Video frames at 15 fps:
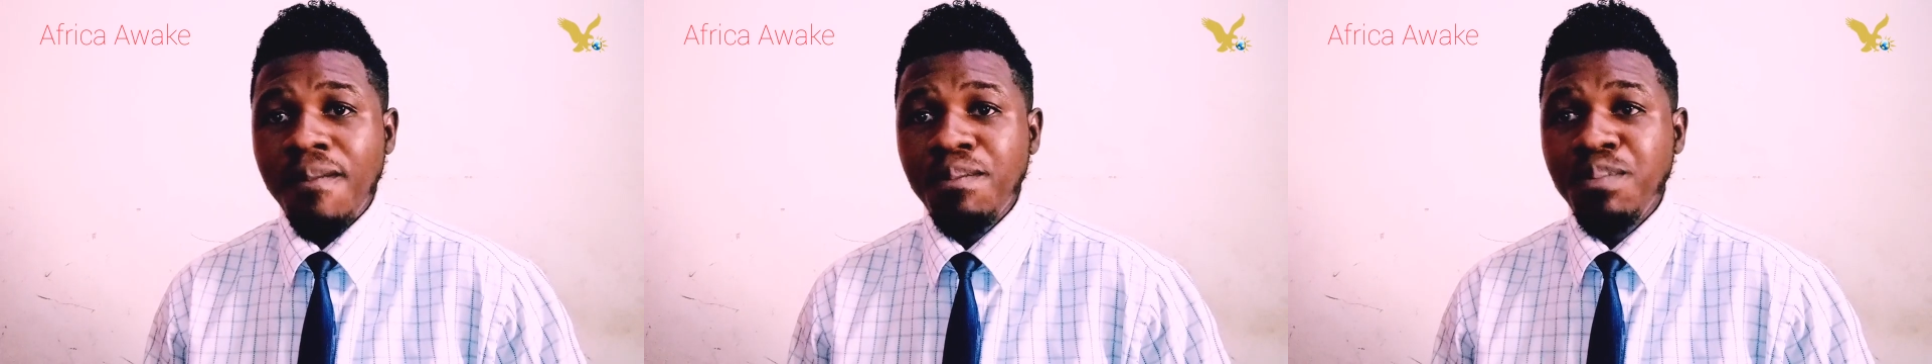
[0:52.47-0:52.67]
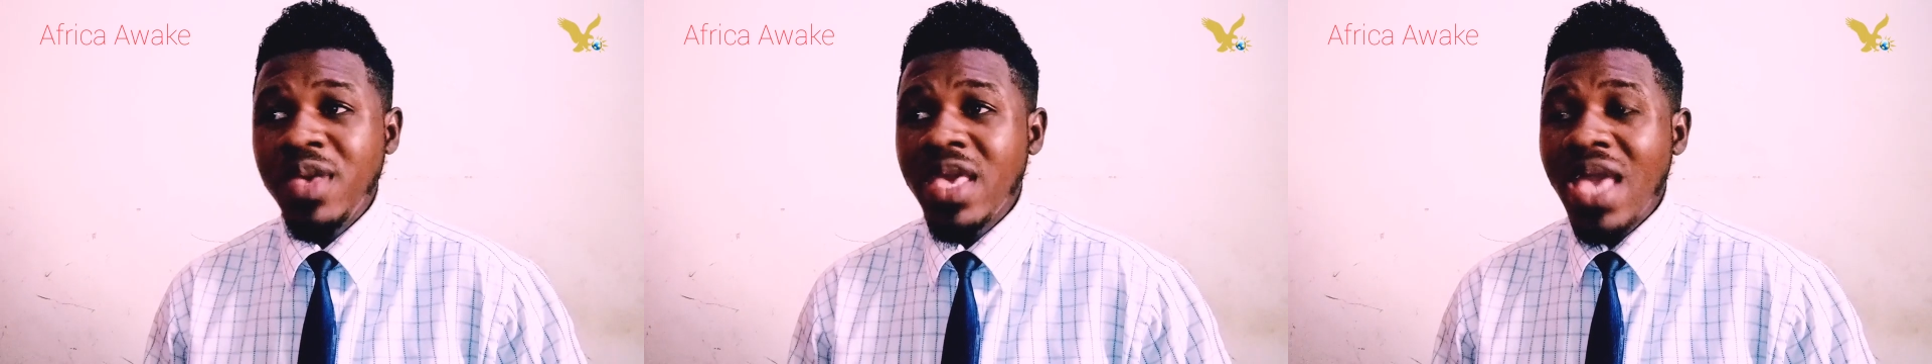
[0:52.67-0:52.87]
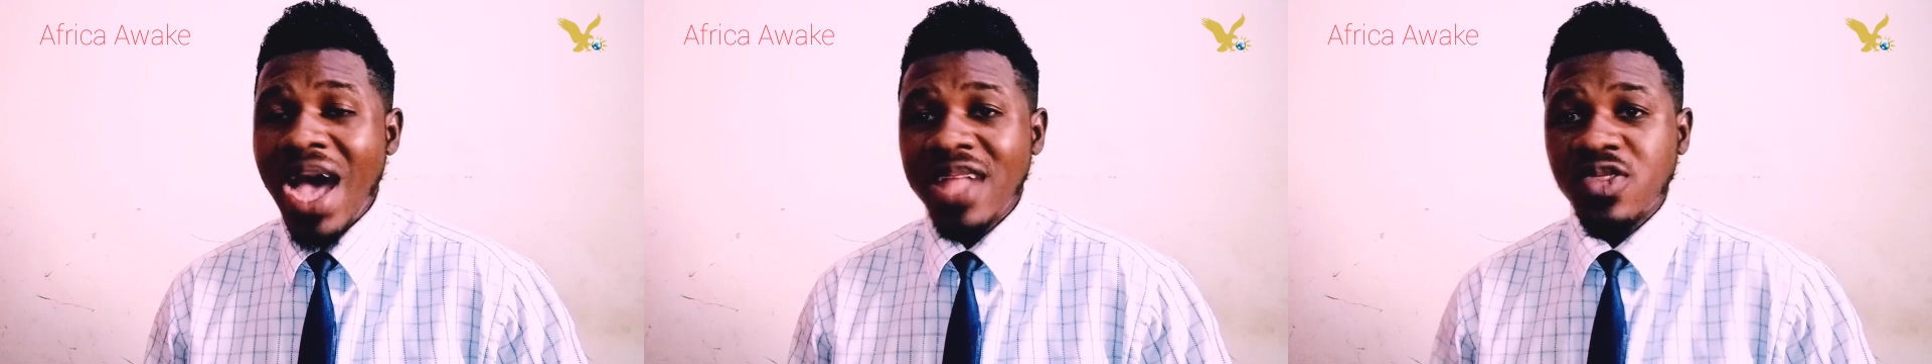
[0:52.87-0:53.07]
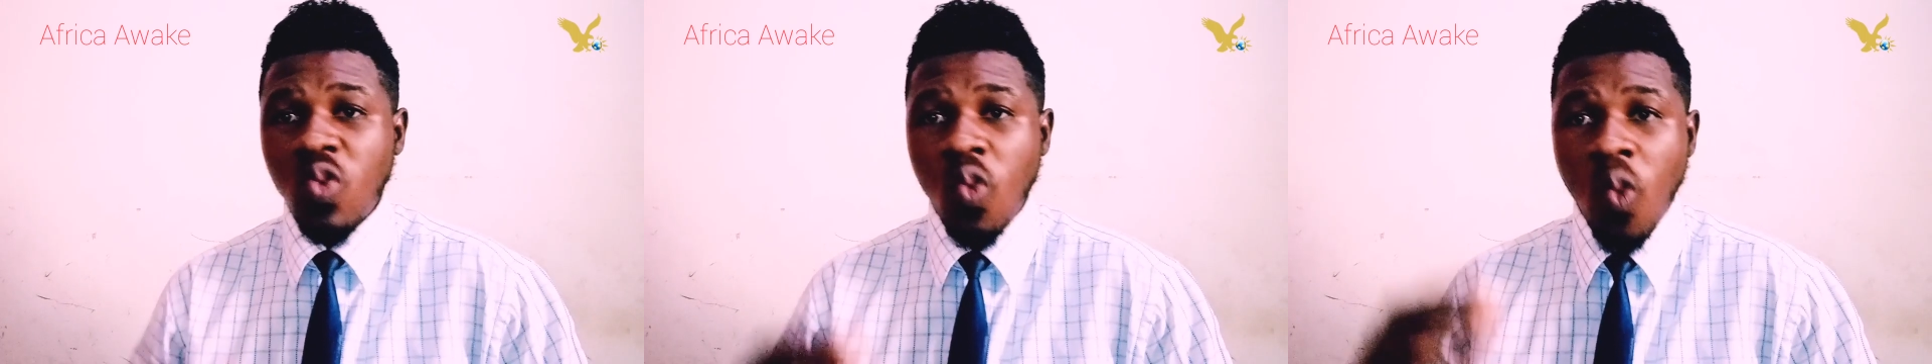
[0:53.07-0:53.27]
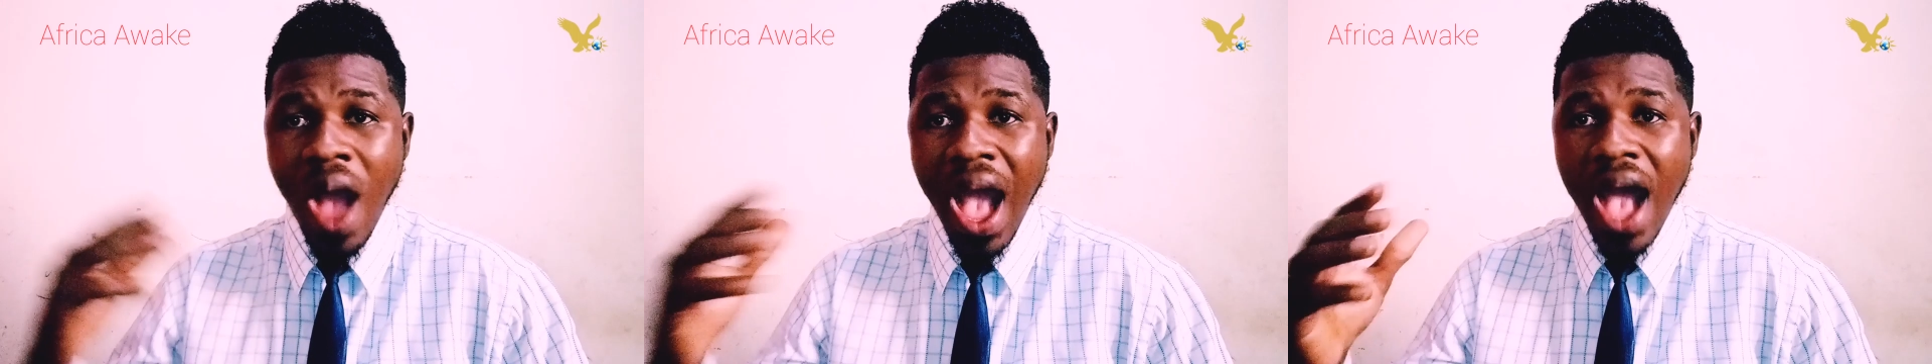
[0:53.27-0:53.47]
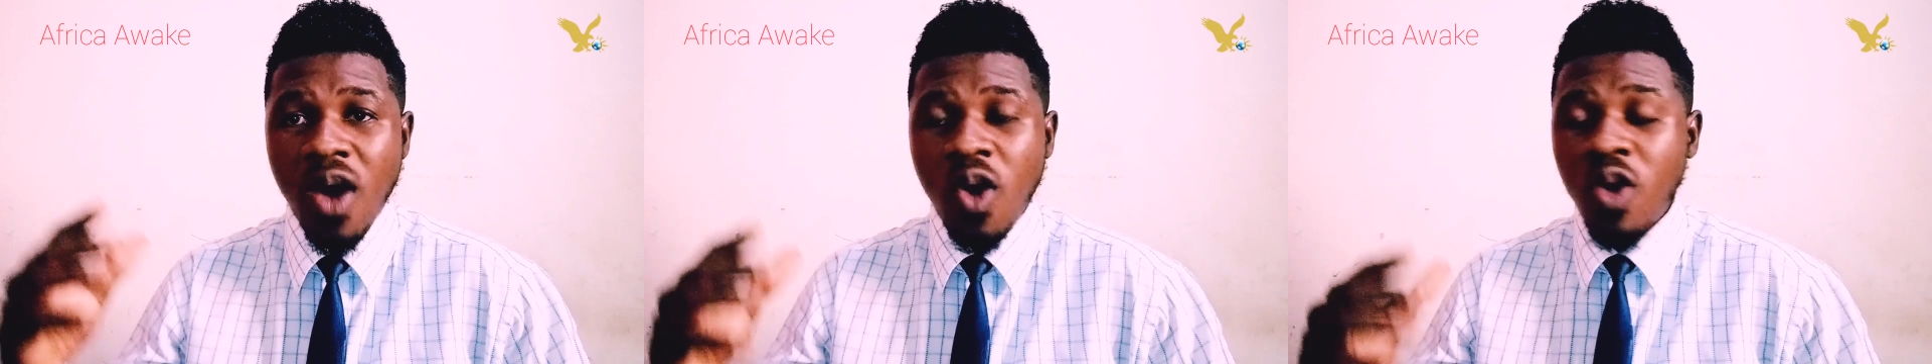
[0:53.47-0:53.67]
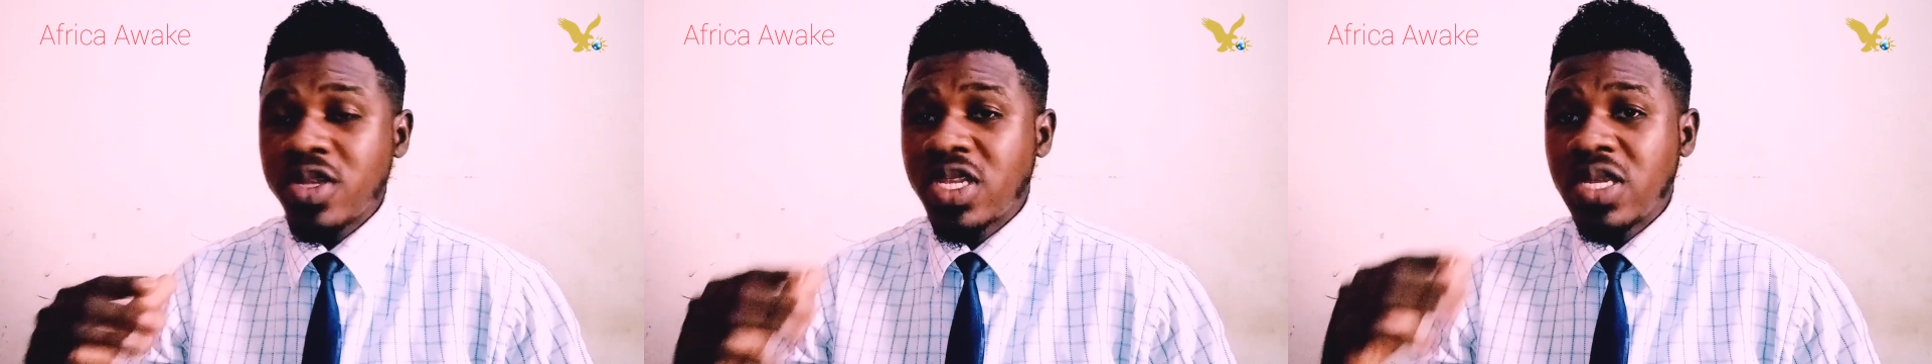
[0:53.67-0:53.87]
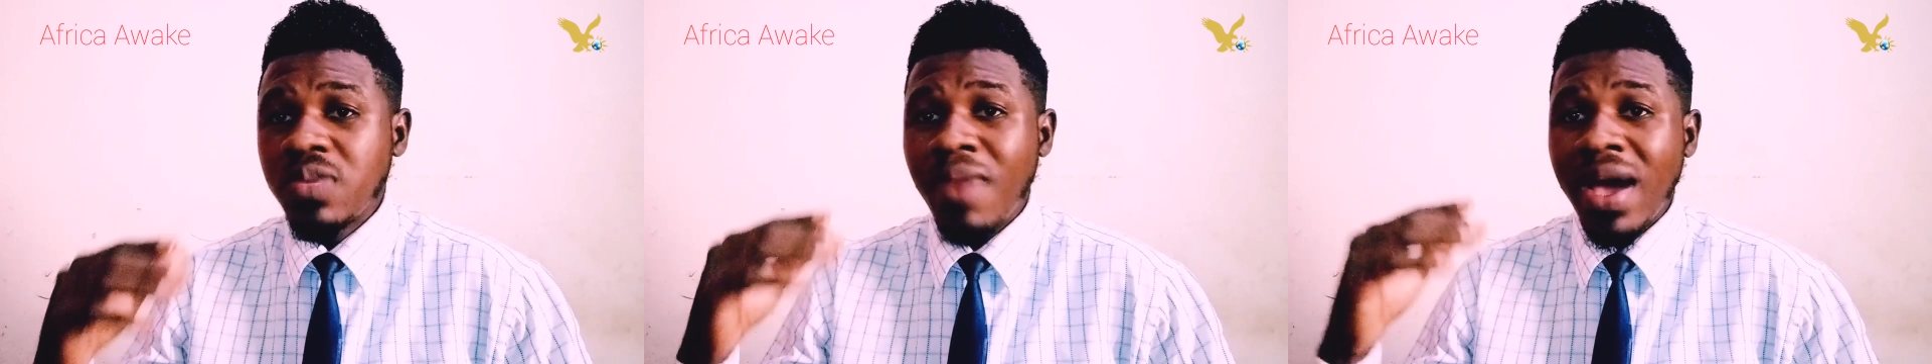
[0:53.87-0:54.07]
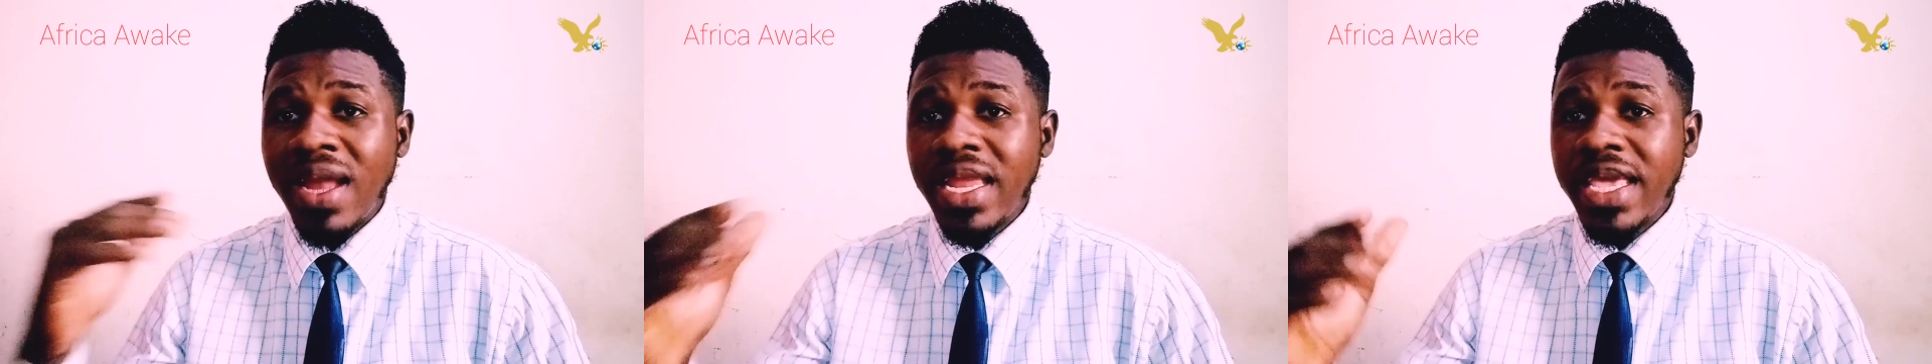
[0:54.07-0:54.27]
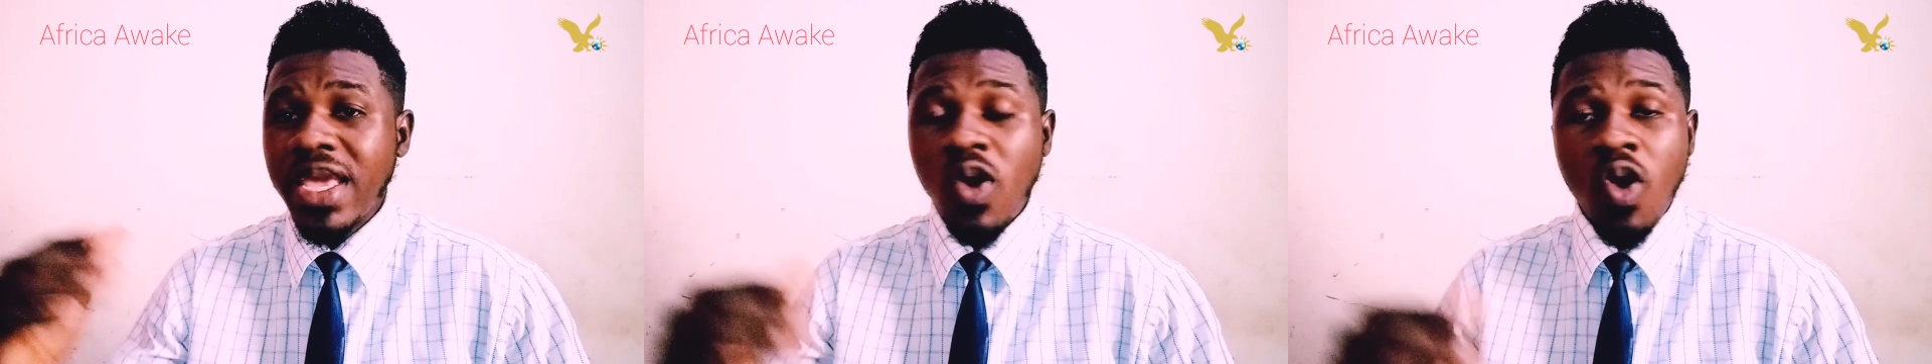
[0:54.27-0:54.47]
be at Wa or
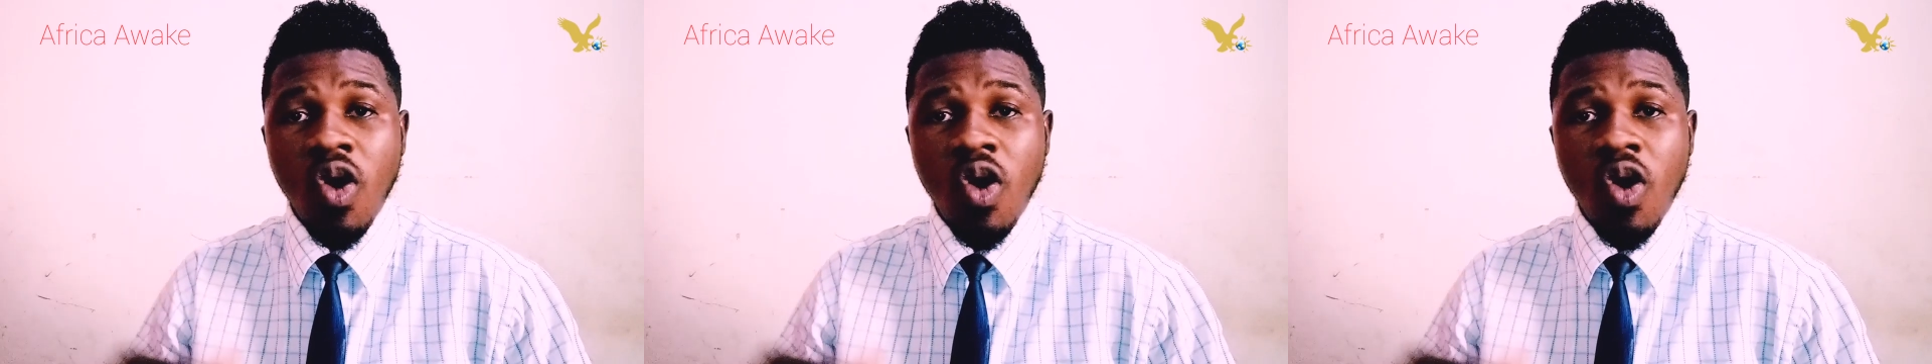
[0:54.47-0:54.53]
Timale